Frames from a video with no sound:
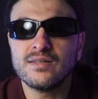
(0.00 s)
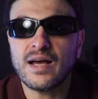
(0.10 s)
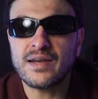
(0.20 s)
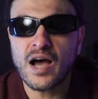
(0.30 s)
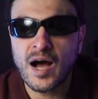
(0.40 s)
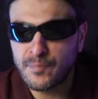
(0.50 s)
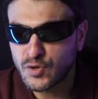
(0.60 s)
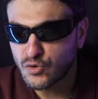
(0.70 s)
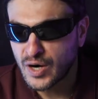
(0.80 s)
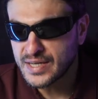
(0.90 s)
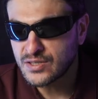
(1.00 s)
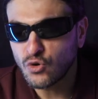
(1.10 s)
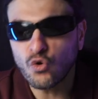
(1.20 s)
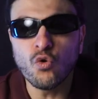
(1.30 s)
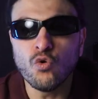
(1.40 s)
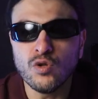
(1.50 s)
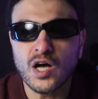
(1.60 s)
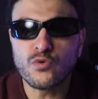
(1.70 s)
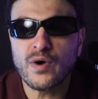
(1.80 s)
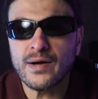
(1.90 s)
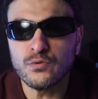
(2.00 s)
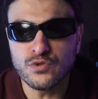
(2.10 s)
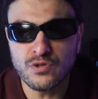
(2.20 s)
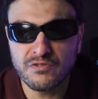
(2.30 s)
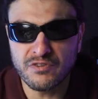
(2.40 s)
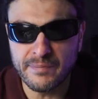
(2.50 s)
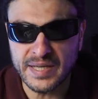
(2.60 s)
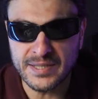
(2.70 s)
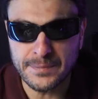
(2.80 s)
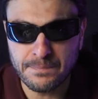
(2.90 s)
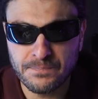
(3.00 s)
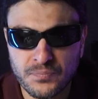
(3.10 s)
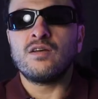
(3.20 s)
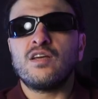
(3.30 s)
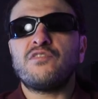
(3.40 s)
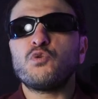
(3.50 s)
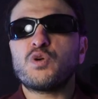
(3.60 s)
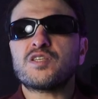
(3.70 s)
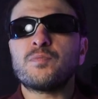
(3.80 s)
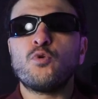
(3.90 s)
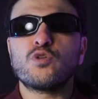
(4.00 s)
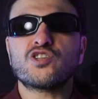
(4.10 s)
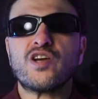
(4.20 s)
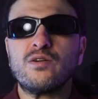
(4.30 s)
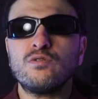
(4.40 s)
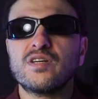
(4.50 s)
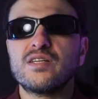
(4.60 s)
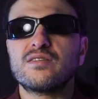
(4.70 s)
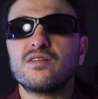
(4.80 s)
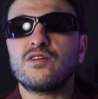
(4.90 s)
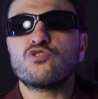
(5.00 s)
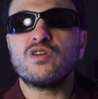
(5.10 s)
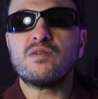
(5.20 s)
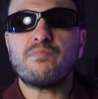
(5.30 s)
an upgrade all around for me. If you want to support the channel, consider joining